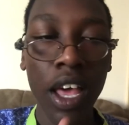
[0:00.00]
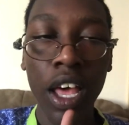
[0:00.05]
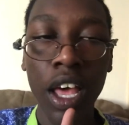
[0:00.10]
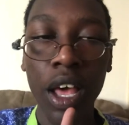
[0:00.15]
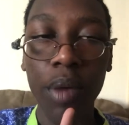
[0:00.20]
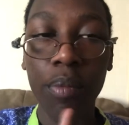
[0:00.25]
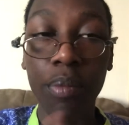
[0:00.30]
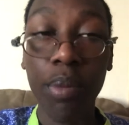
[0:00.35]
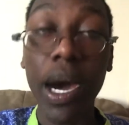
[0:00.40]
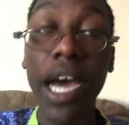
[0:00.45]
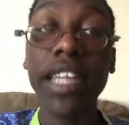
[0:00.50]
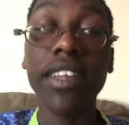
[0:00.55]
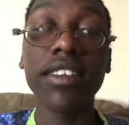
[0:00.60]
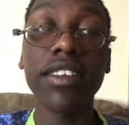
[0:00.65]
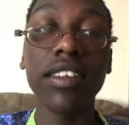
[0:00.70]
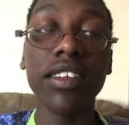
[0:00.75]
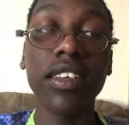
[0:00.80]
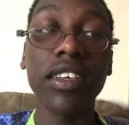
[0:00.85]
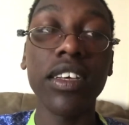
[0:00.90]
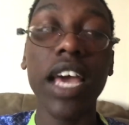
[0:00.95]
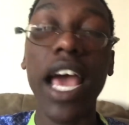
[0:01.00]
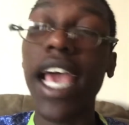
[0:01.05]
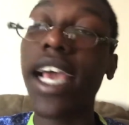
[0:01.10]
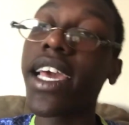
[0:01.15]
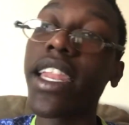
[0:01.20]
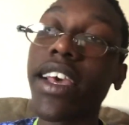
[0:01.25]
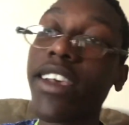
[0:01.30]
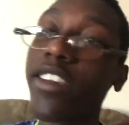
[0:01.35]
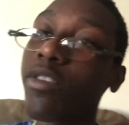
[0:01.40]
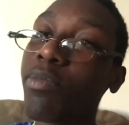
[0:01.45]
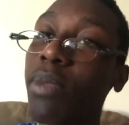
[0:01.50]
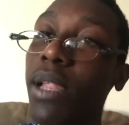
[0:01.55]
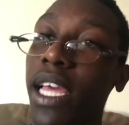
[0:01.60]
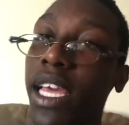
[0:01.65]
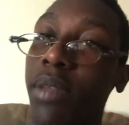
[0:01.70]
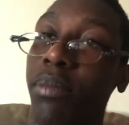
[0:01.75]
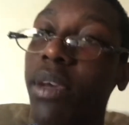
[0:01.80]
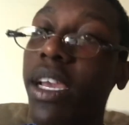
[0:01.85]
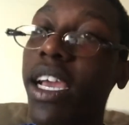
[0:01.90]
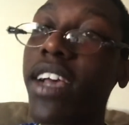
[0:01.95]
But I can explain
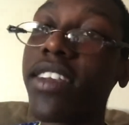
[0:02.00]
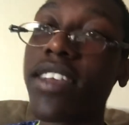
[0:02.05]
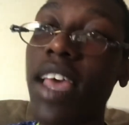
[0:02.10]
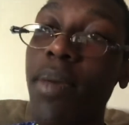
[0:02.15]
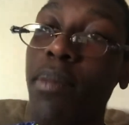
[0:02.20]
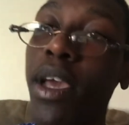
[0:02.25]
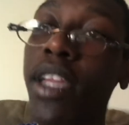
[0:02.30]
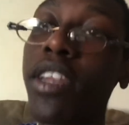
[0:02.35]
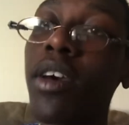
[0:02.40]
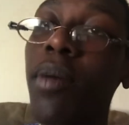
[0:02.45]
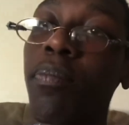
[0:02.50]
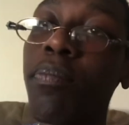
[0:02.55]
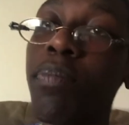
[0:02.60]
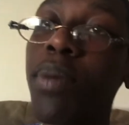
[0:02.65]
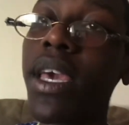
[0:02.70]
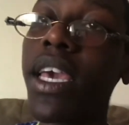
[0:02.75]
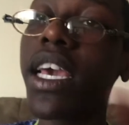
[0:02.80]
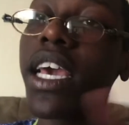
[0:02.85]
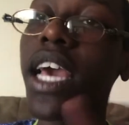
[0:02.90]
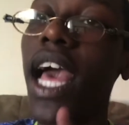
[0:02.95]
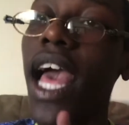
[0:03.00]
because I made a big